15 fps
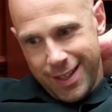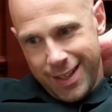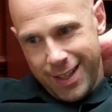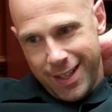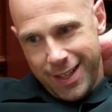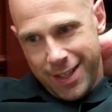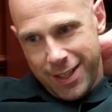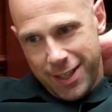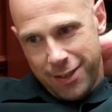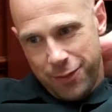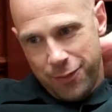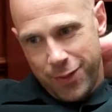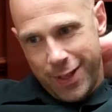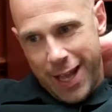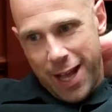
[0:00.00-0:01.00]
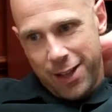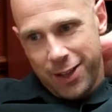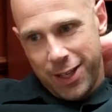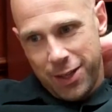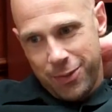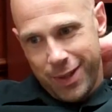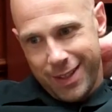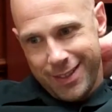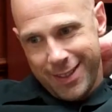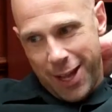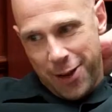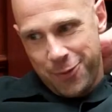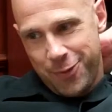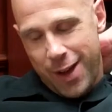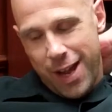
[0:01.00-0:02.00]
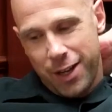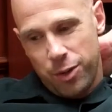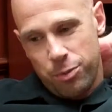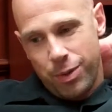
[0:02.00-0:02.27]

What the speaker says: a finality when it's not final.